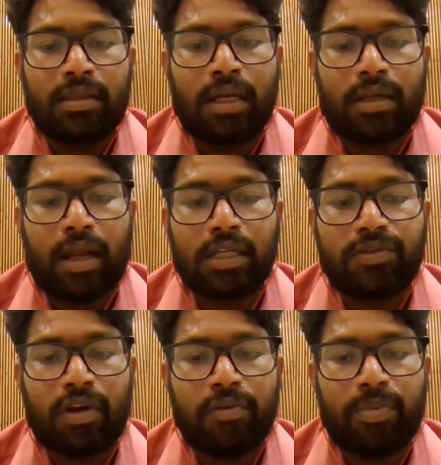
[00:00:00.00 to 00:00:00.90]
the
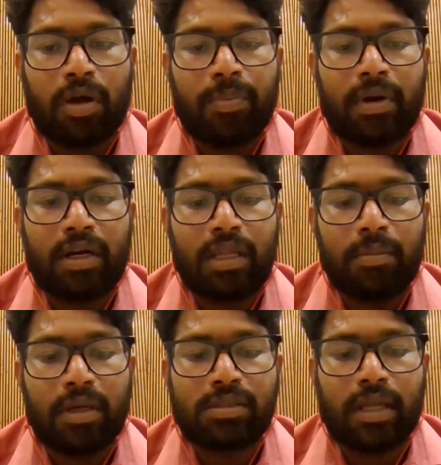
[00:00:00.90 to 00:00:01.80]
transfer of property
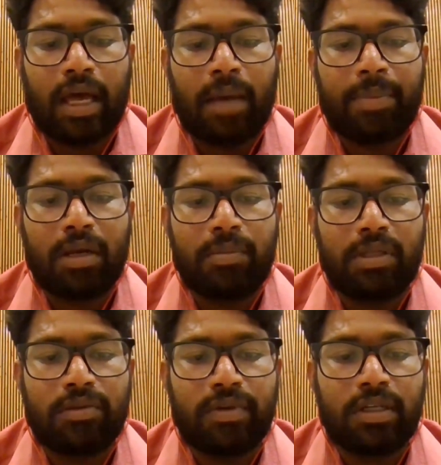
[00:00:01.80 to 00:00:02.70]
must happen
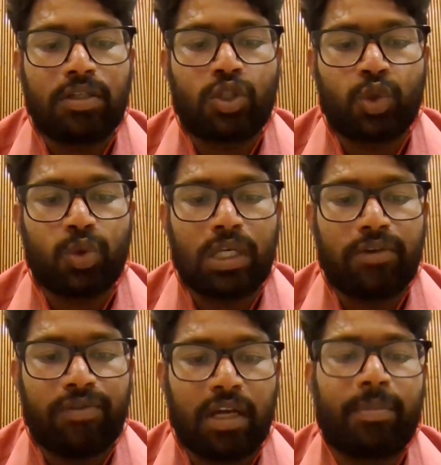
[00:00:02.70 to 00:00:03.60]
between two
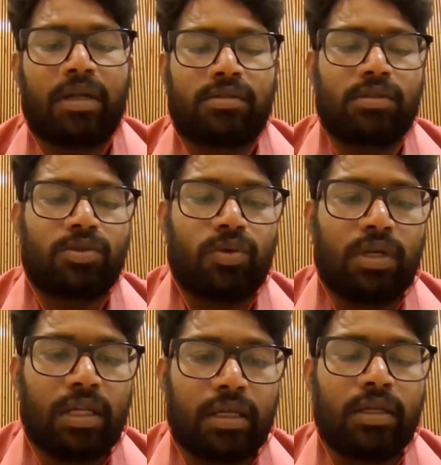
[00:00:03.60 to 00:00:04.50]
living persons
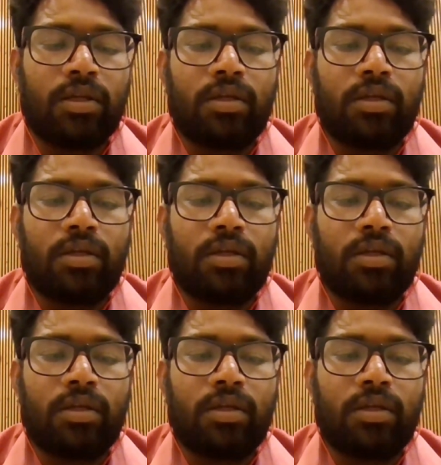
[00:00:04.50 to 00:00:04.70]
only.